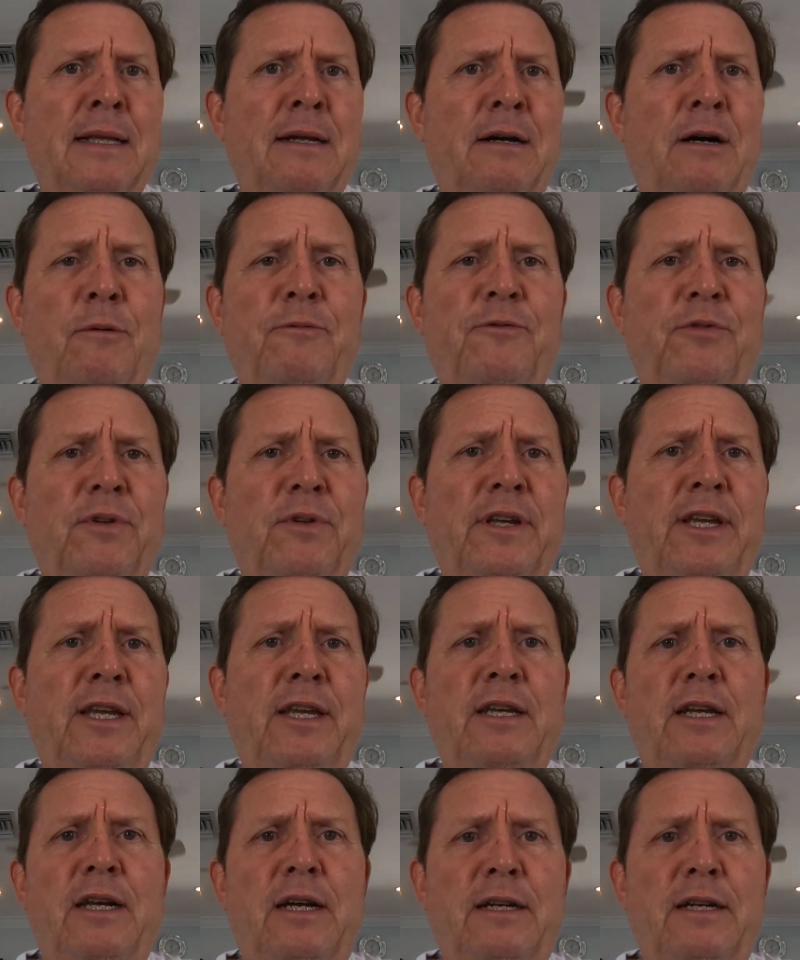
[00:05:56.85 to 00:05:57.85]

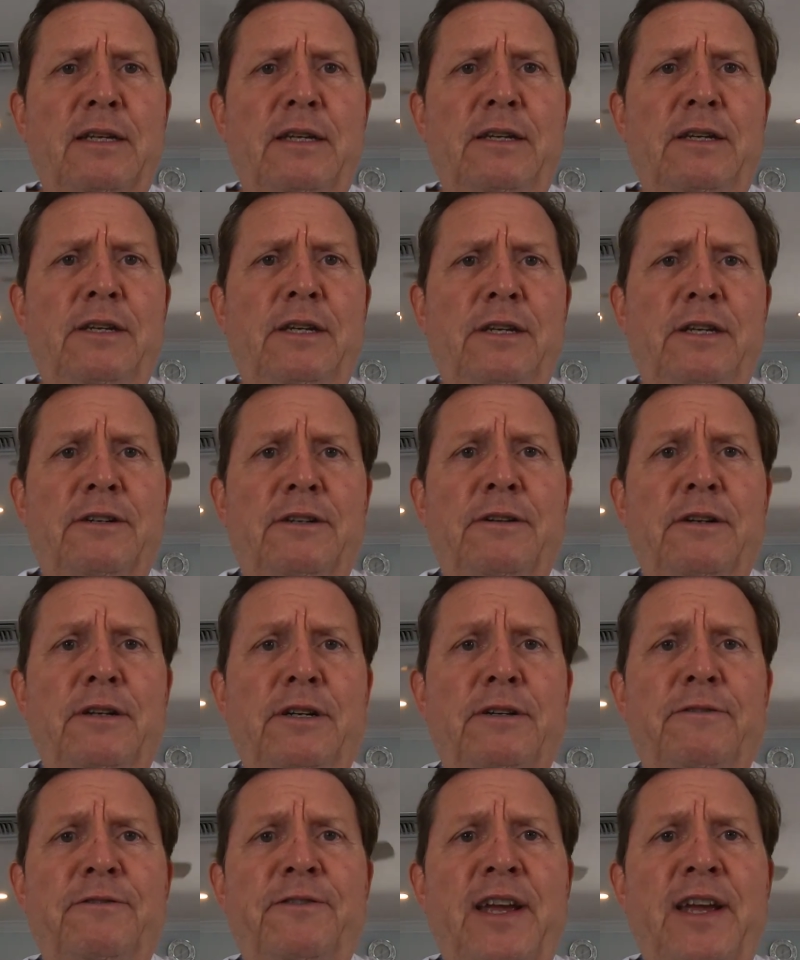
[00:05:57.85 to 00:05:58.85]
Hopefully,
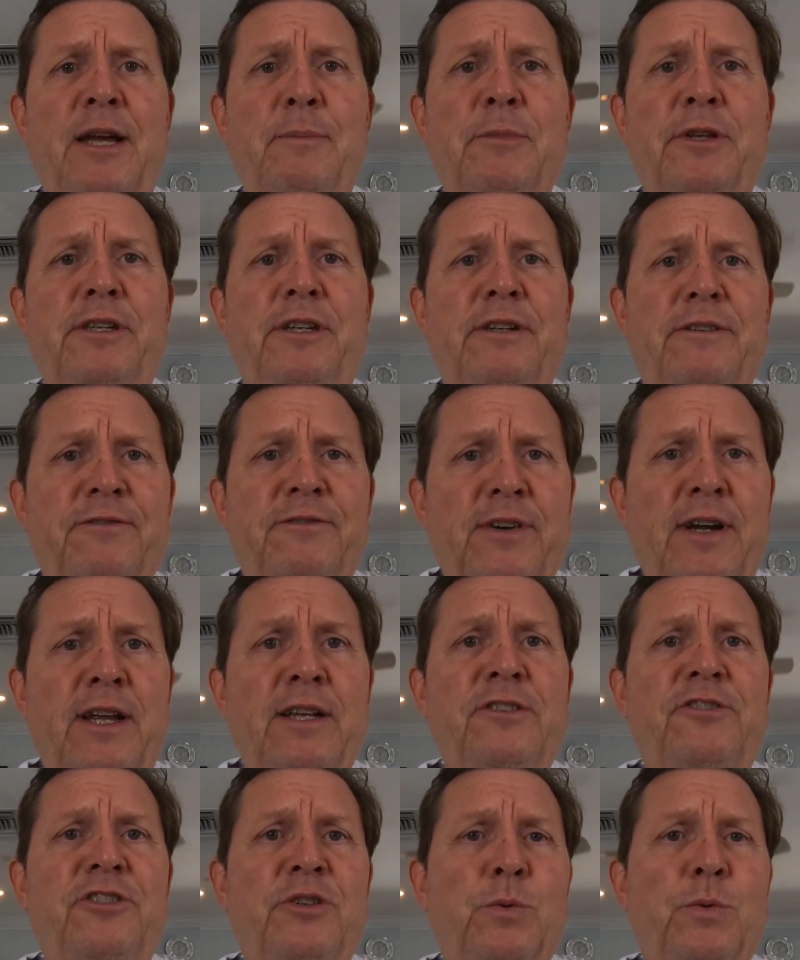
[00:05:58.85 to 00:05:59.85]
your family, your
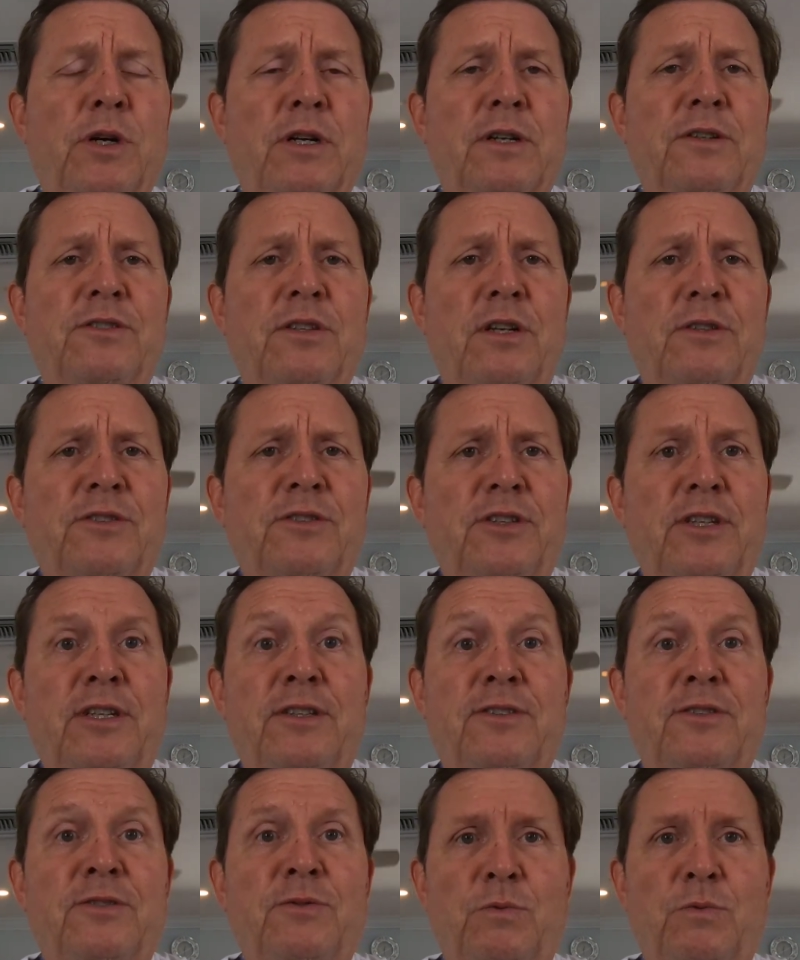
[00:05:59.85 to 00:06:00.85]
friends, your work
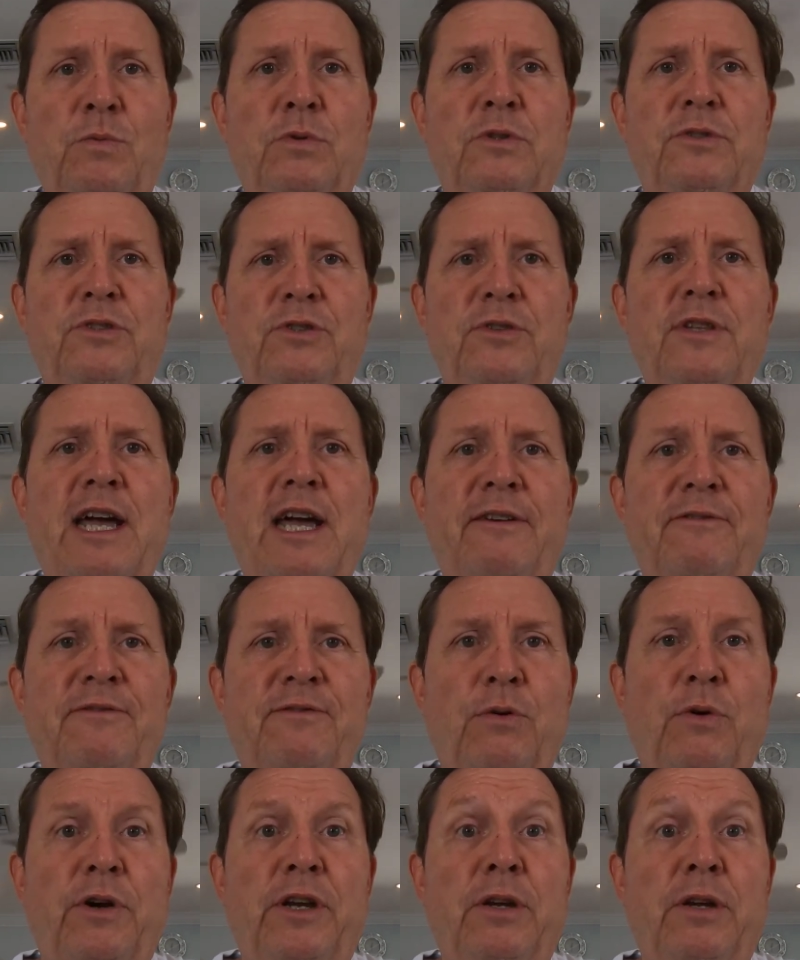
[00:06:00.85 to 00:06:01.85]
associates will do
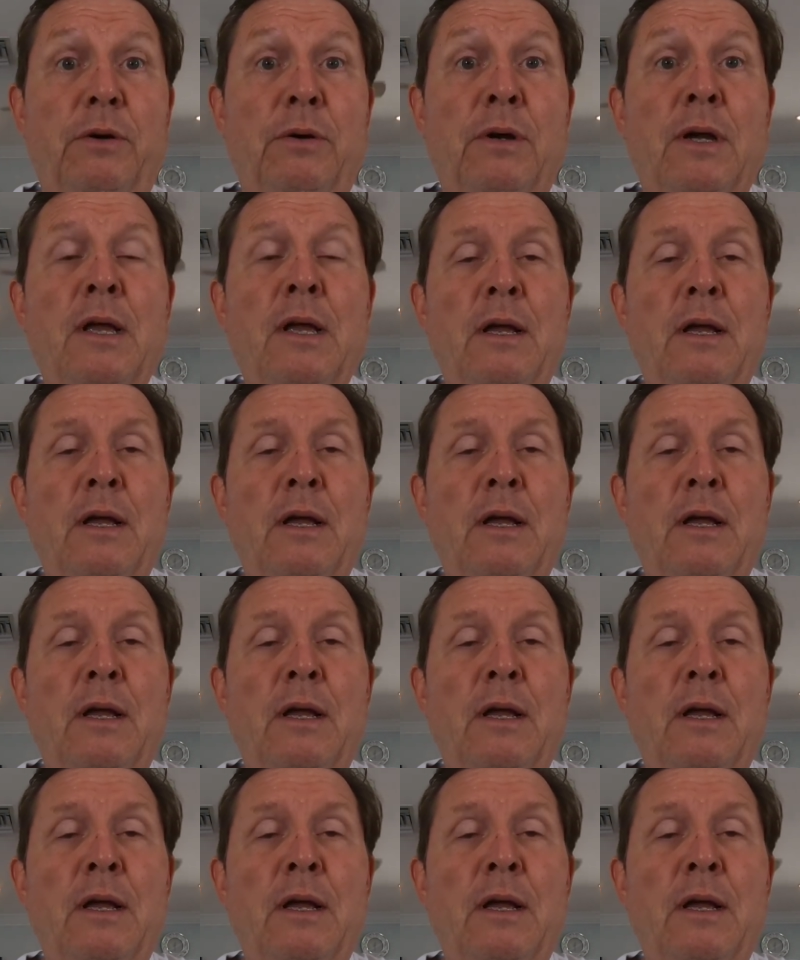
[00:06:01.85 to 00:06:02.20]
that for you,